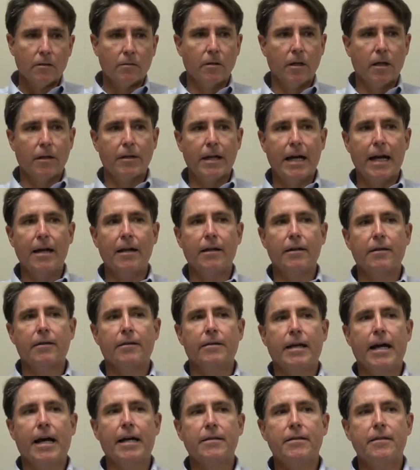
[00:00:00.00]
Well,
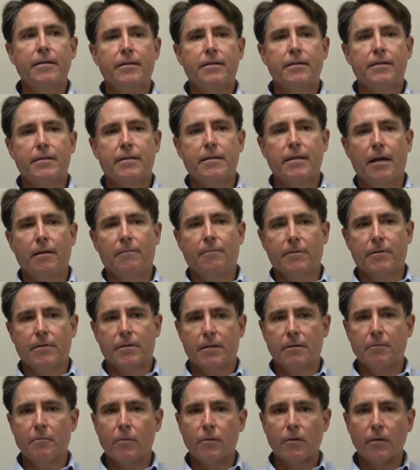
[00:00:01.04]
that stuff is
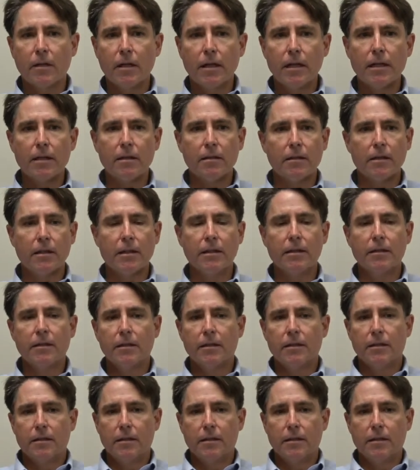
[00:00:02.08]
completely